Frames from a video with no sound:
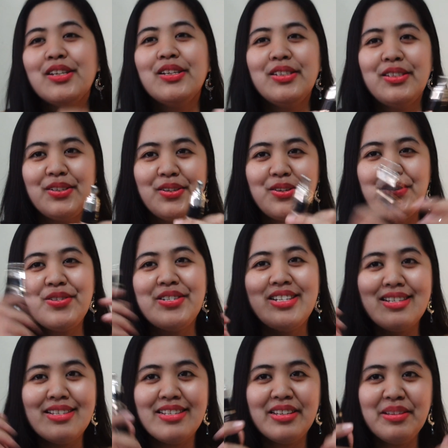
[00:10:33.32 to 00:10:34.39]
So
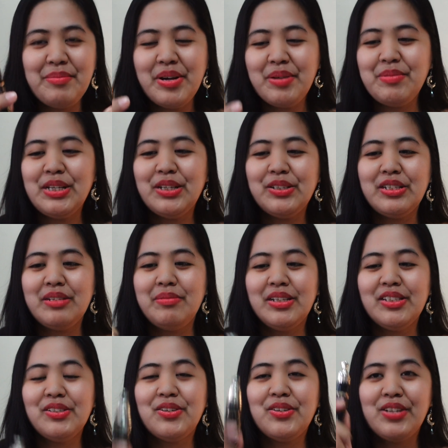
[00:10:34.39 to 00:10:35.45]
that's it, my amigos and
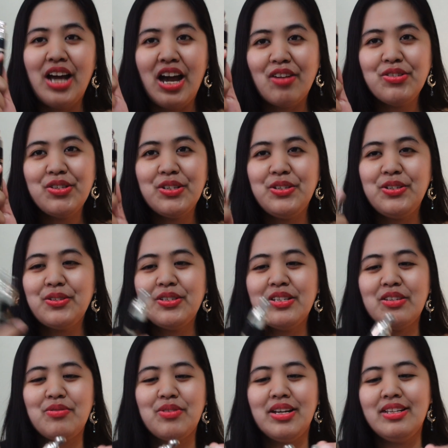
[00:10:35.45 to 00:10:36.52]
amigas, on how to use
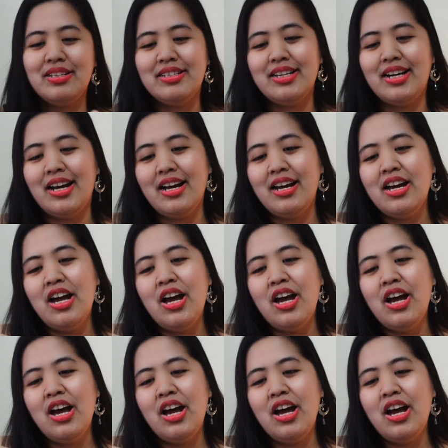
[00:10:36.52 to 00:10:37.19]
this one, the